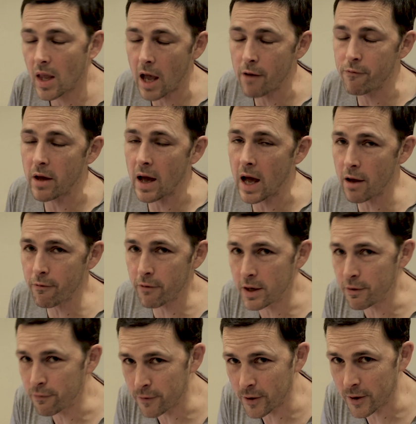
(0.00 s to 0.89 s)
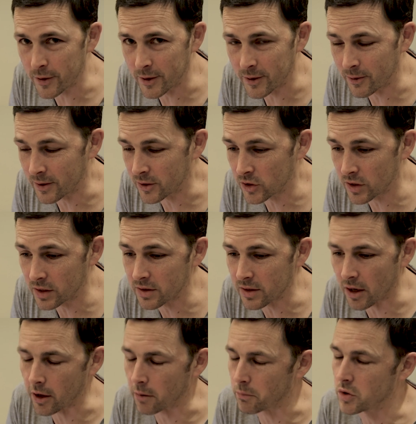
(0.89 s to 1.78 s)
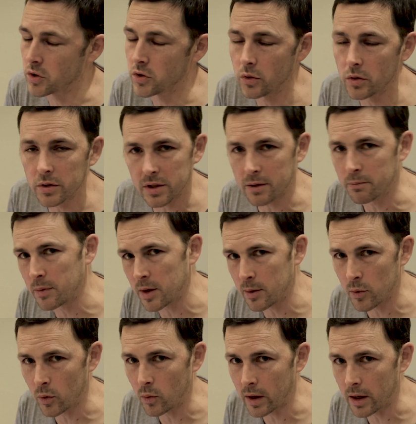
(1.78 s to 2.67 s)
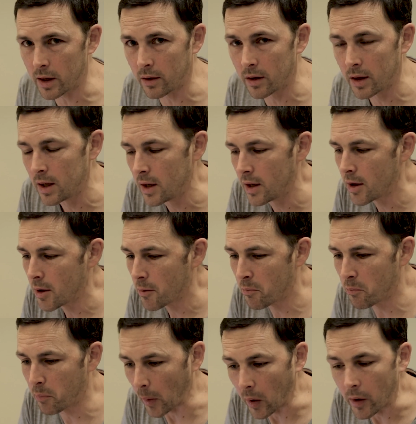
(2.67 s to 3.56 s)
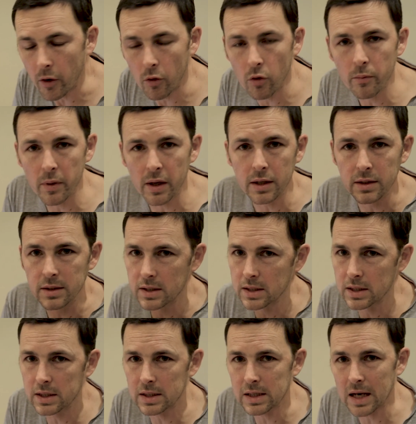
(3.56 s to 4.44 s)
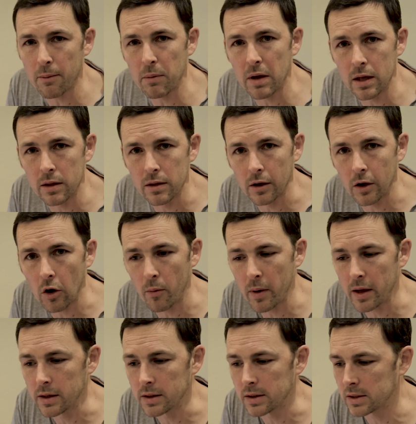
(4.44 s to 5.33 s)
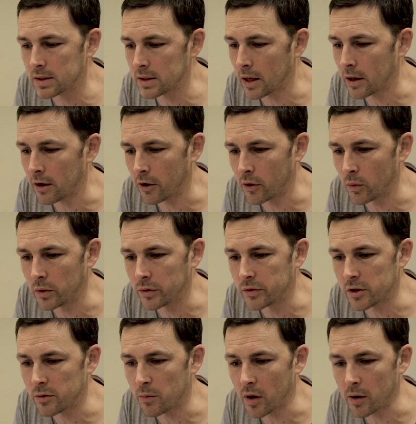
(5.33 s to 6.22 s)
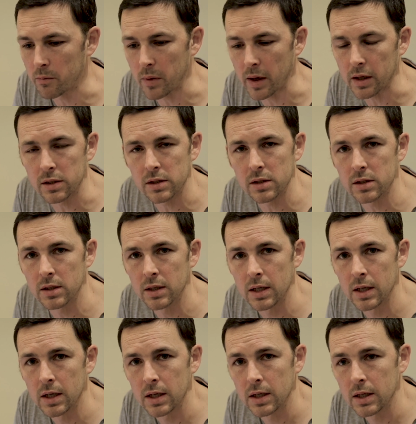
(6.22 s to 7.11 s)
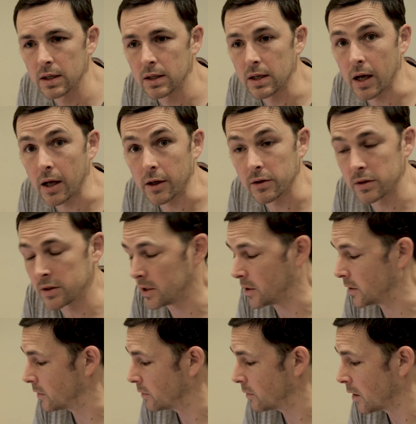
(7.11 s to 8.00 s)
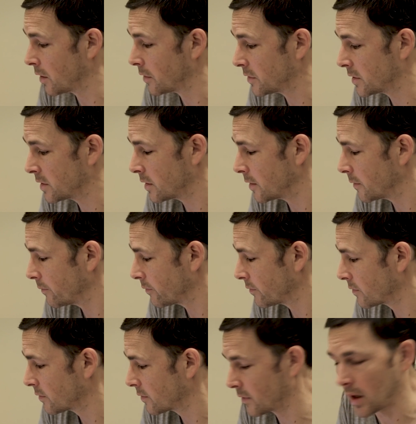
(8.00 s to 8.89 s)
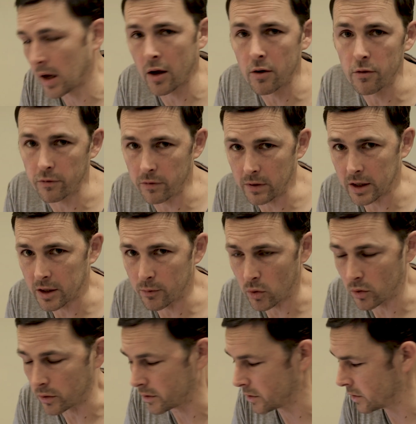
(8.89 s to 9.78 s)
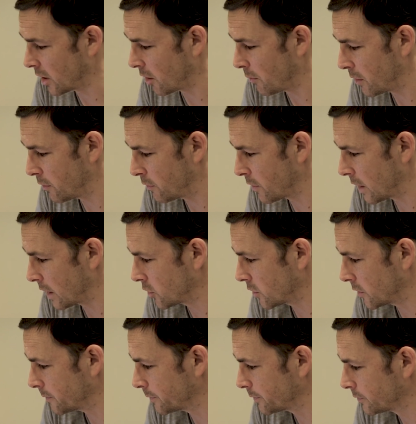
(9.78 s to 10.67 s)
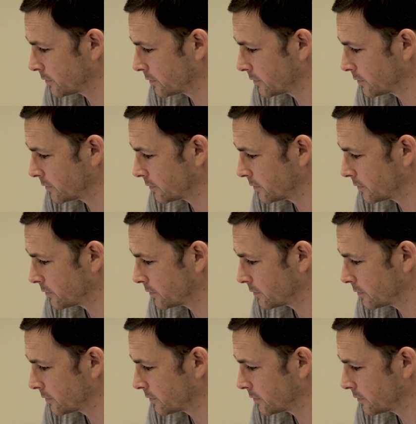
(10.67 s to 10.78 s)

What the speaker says: If you have any further questions, and I'm sure some people will, by all means slam it in the comments and I will do my best to answer them, hopefully in a more timely fashion.